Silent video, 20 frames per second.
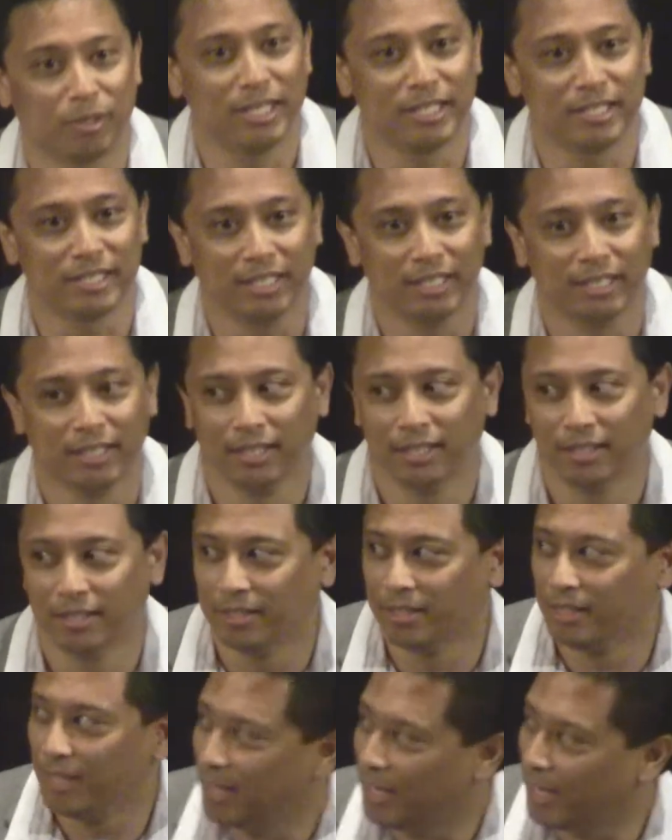crazy.
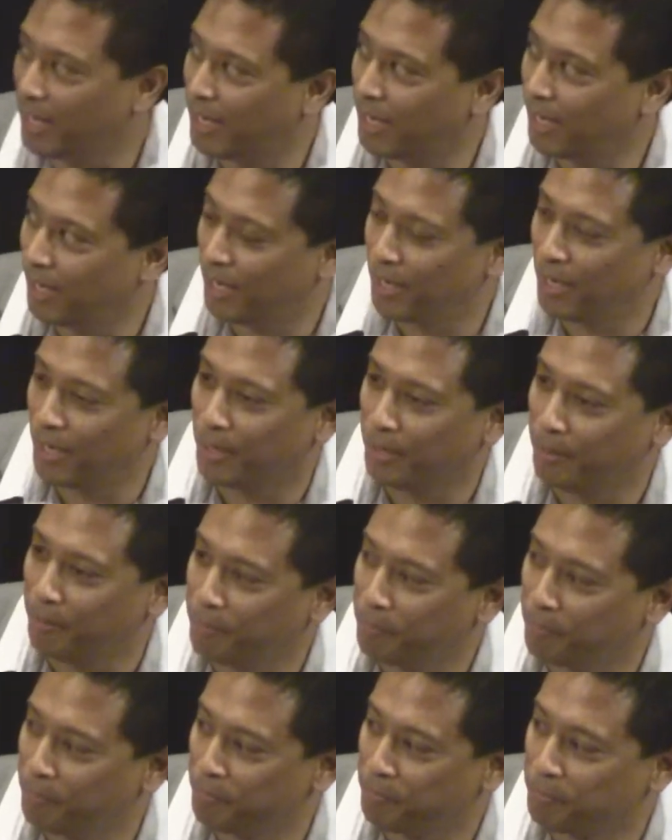
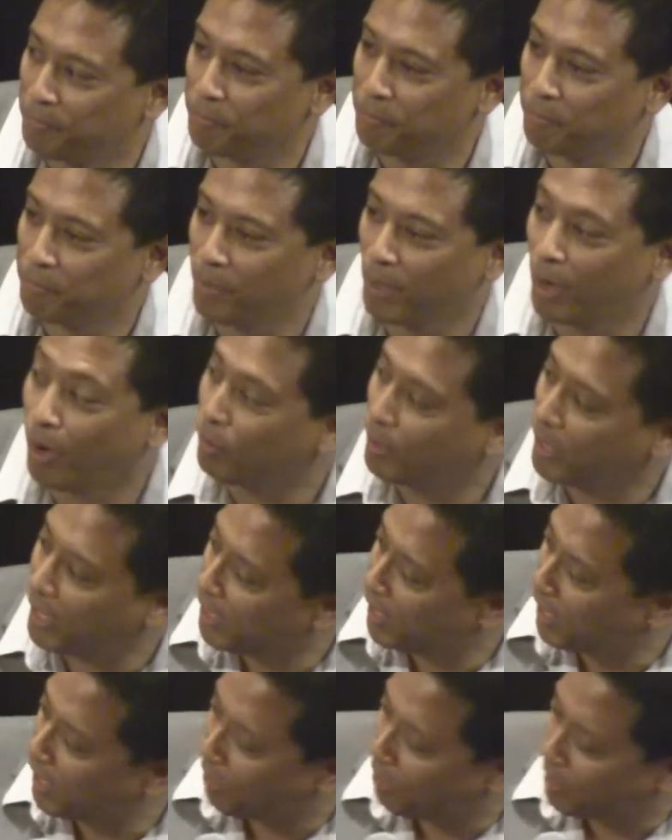Um, oh,
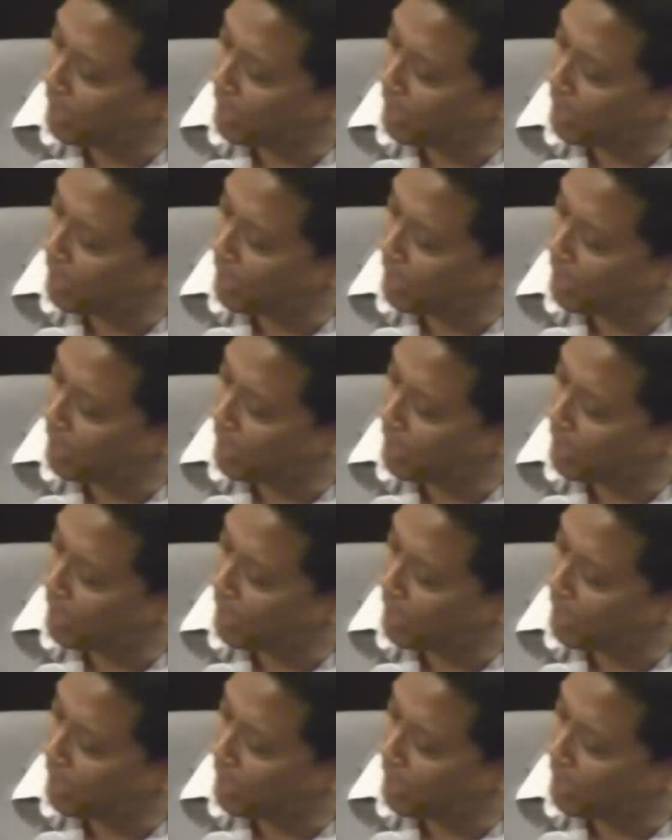and